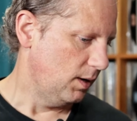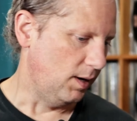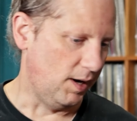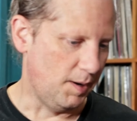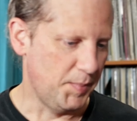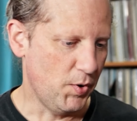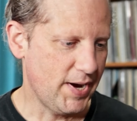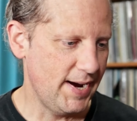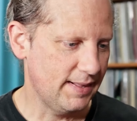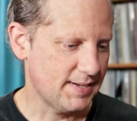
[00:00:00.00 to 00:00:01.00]

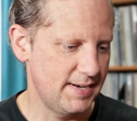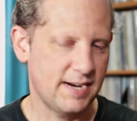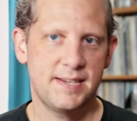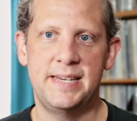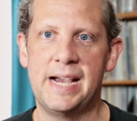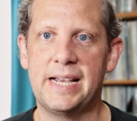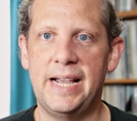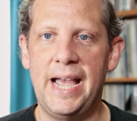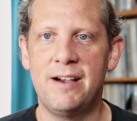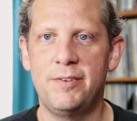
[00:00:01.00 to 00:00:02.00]
Okay, this next stack I
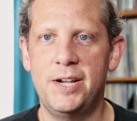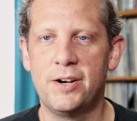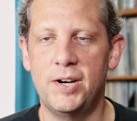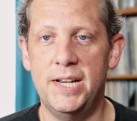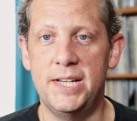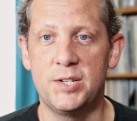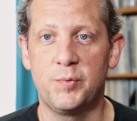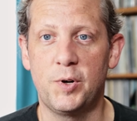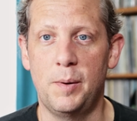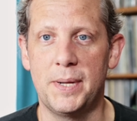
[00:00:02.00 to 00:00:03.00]
have here is
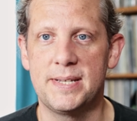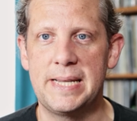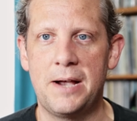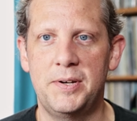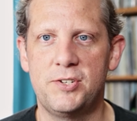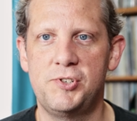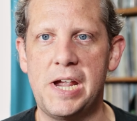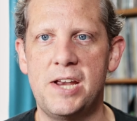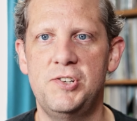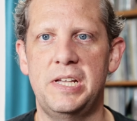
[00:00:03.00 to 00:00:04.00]
from Sound
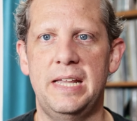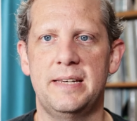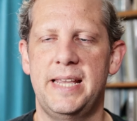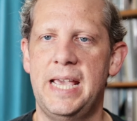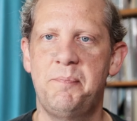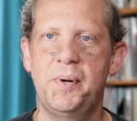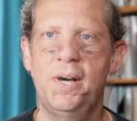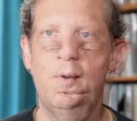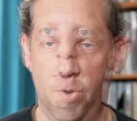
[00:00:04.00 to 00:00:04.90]
Exchange in Tampa.